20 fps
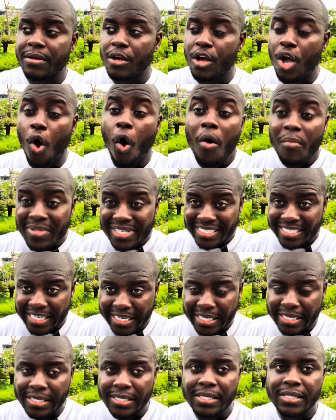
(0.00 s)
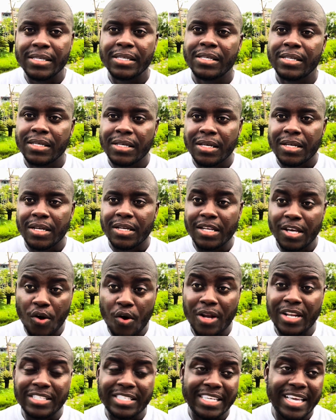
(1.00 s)
committee, we
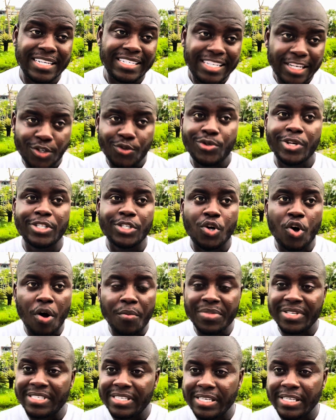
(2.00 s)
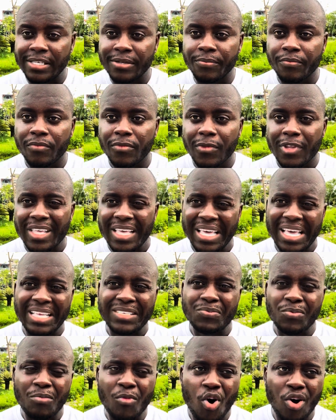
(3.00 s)
call it a district committee.
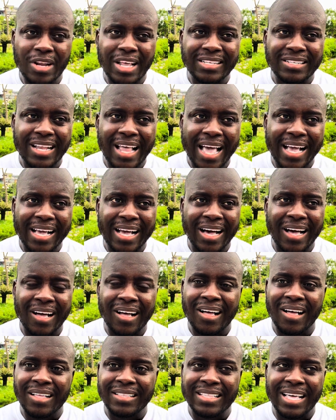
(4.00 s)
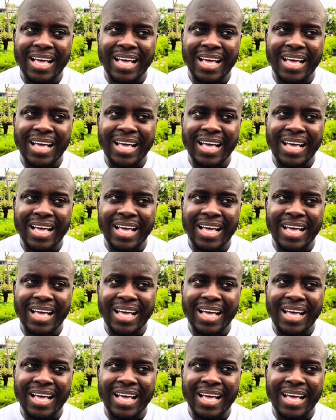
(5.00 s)
It's more or less like the